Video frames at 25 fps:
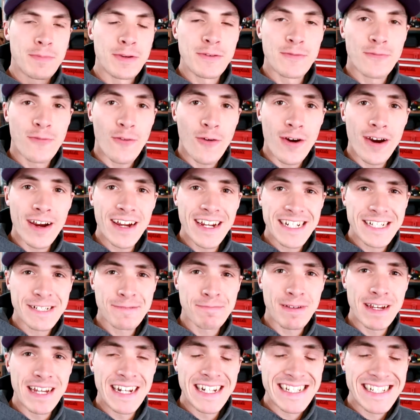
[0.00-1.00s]
Before I
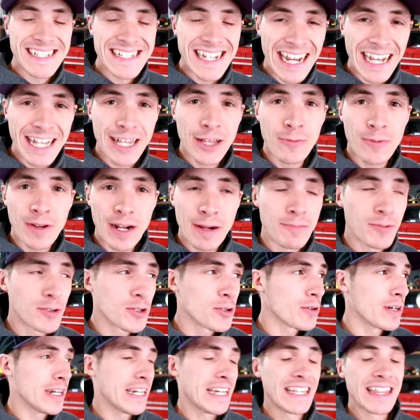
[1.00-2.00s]
explain exactly what I'm
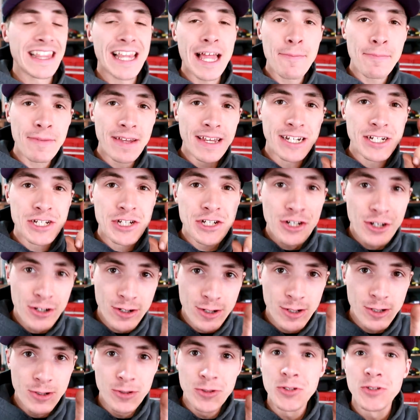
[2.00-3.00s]
doing, let me
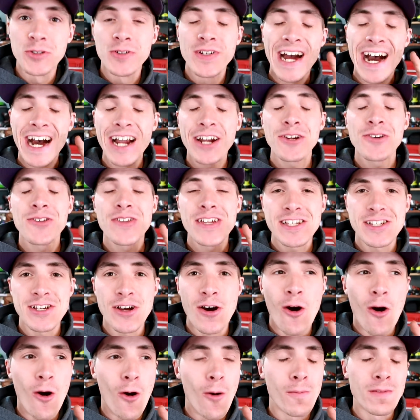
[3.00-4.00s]
assure you, do not do this
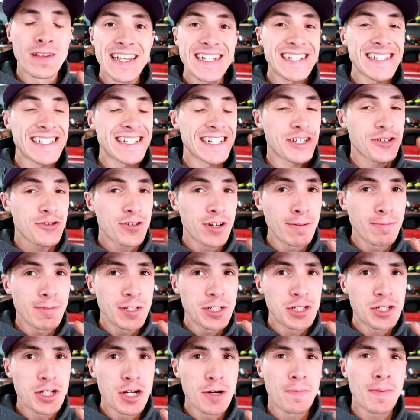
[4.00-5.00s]
at home. This is
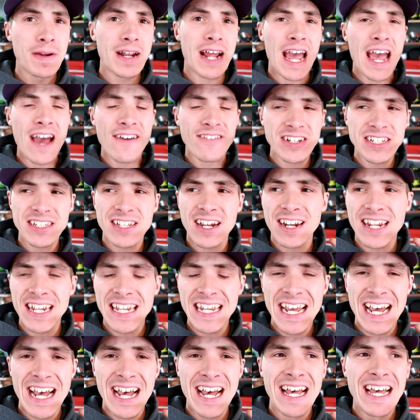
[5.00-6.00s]
extremely stupid. I haven't done it
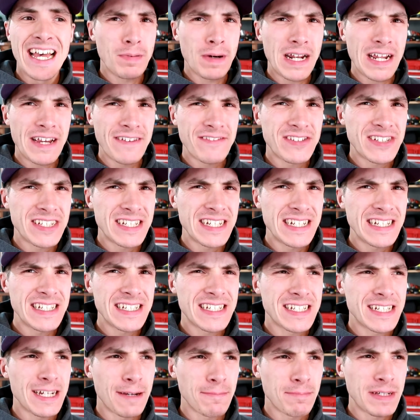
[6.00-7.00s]
yet, but I've seen
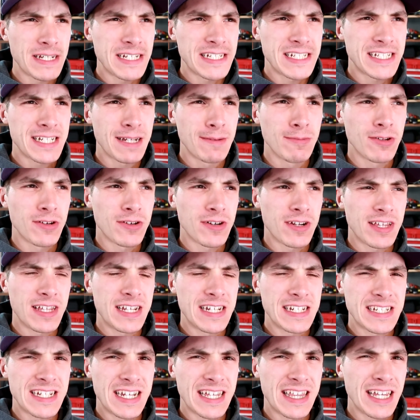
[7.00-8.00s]
something similar to
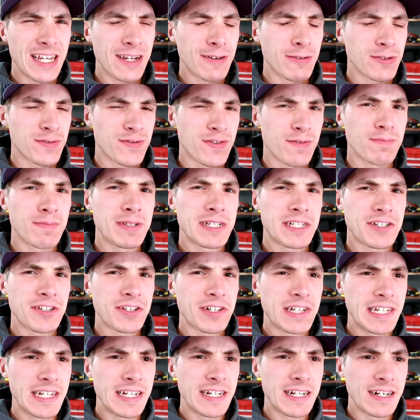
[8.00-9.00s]
this. I think it was from
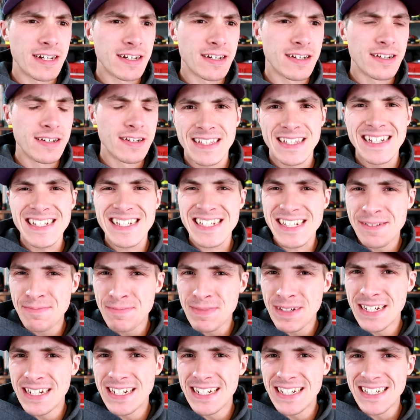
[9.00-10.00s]
Mr. Gear. This can
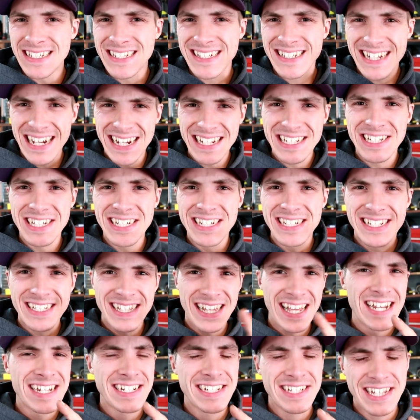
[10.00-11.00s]
be sketchy
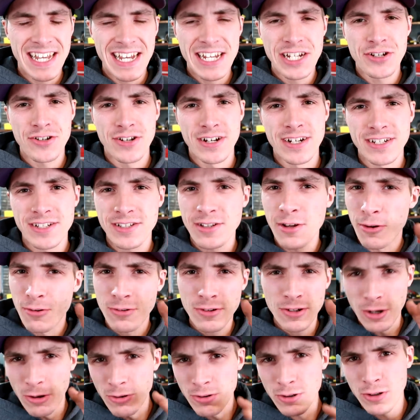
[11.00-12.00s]
/ dangerous.
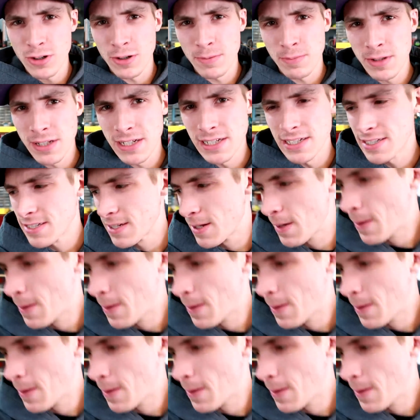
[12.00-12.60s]
Don't do it, please.